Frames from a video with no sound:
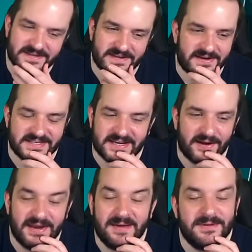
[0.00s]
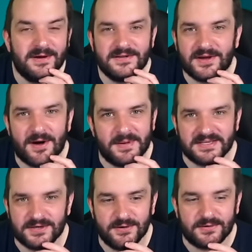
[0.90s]
I don't know. Let me know in the
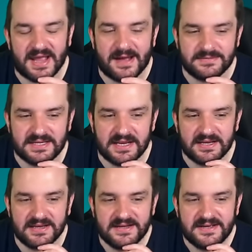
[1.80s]
comments who you're captaining.